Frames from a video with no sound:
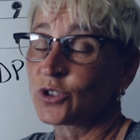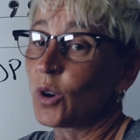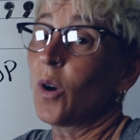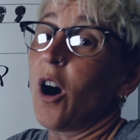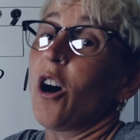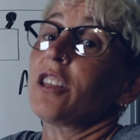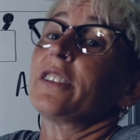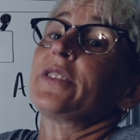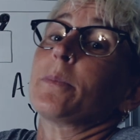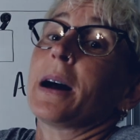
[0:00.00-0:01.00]
So all
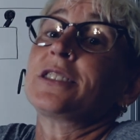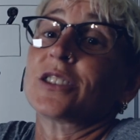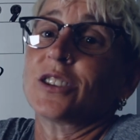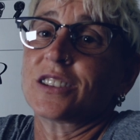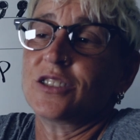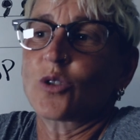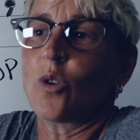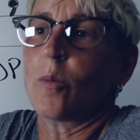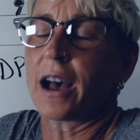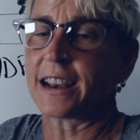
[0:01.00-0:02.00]
of your muscles in your
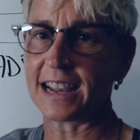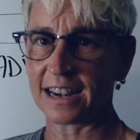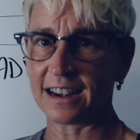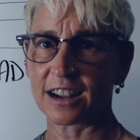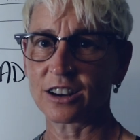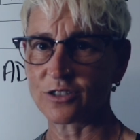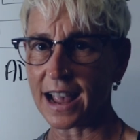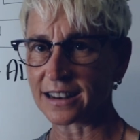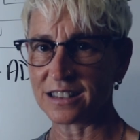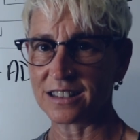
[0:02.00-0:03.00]
whole body get in a
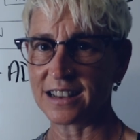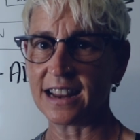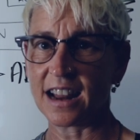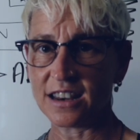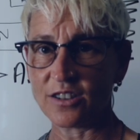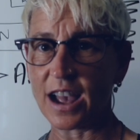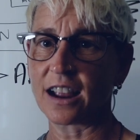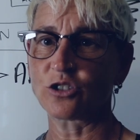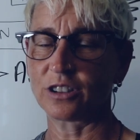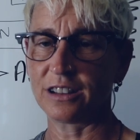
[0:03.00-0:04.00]
contracted state and you
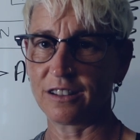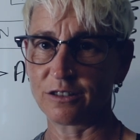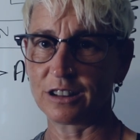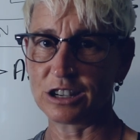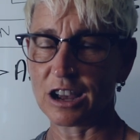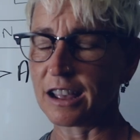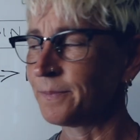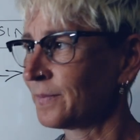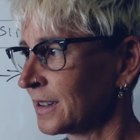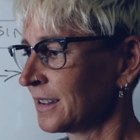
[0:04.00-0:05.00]
actually literally die
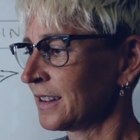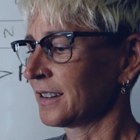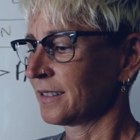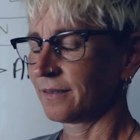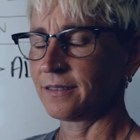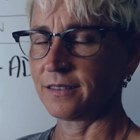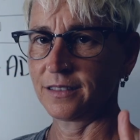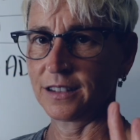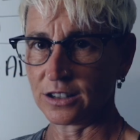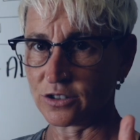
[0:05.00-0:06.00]

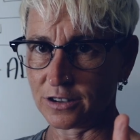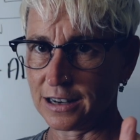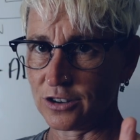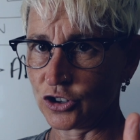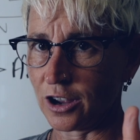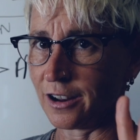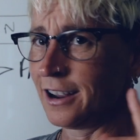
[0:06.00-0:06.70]
get your tetanus shot.